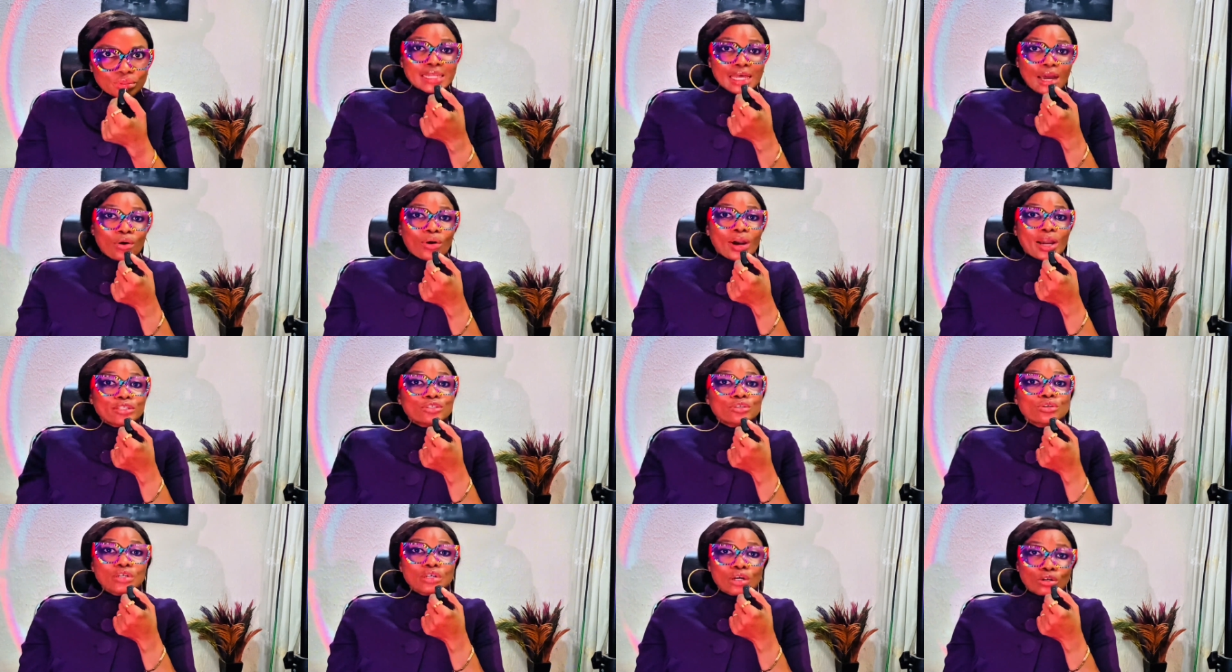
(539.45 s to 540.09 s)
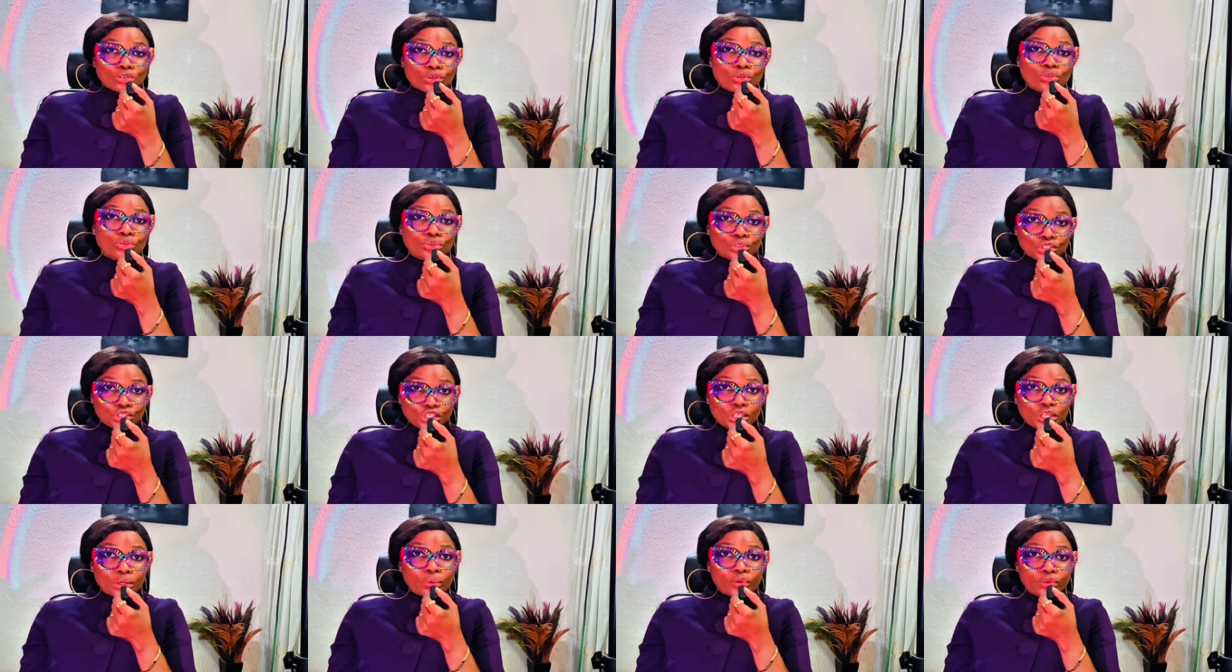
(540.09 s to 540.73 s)
Now, I told you I was going to
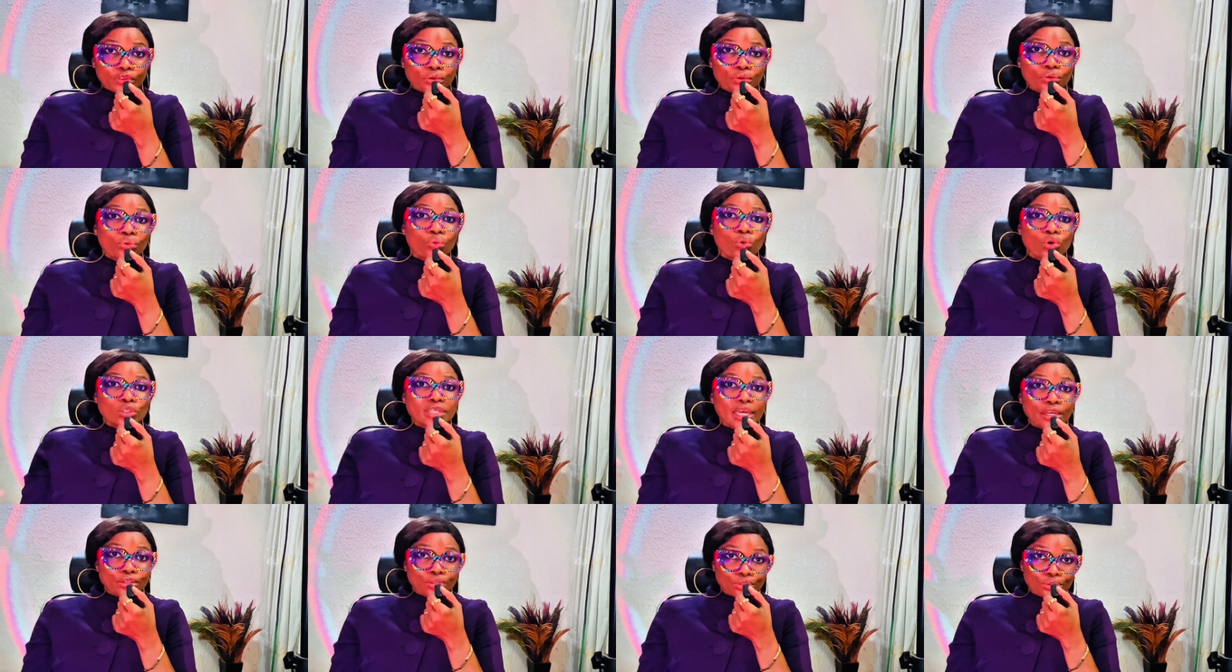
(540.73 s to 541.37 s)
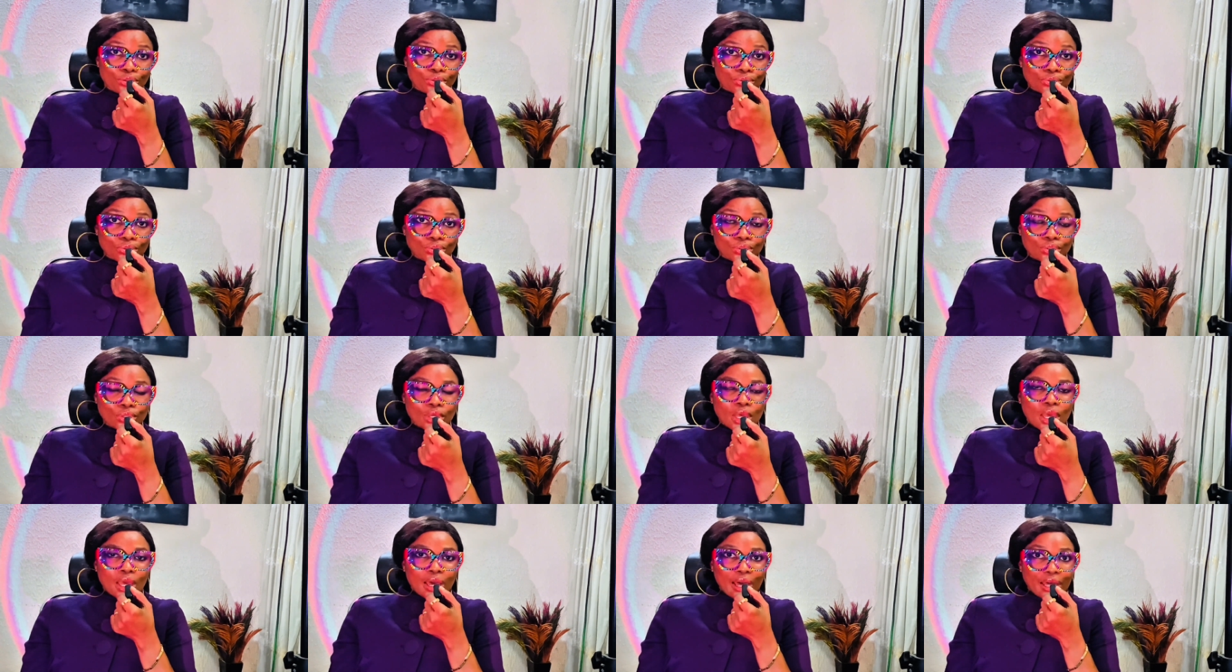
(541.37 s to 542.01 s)
share with you what I
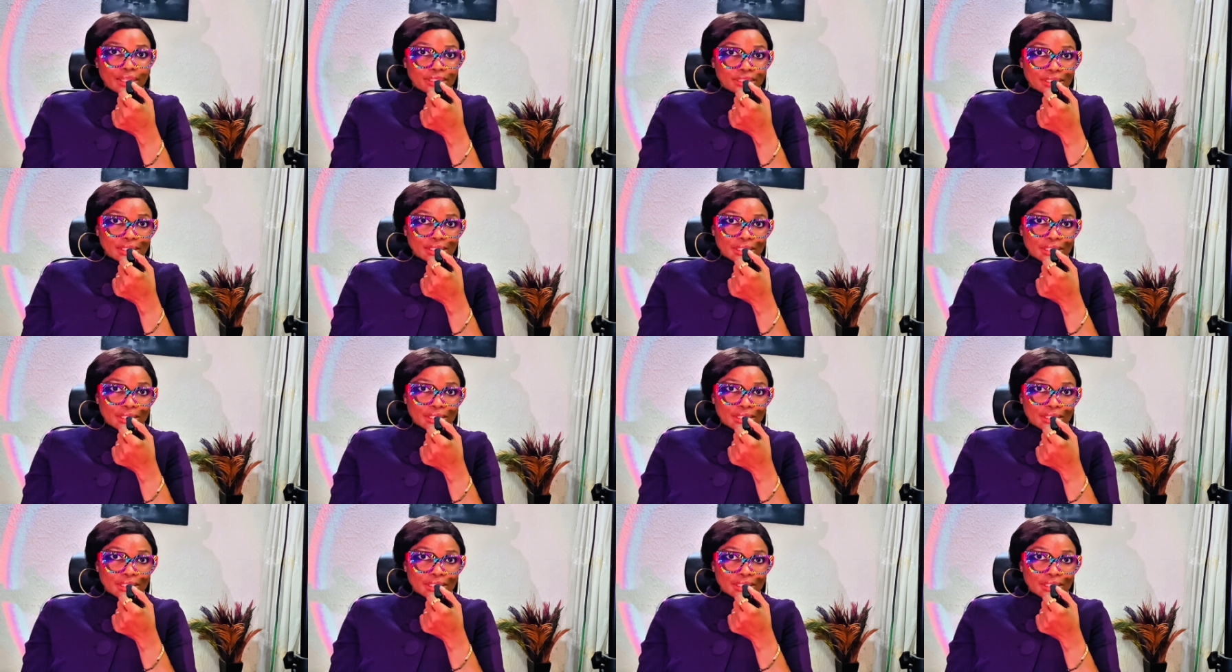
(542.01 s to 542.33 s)
used at the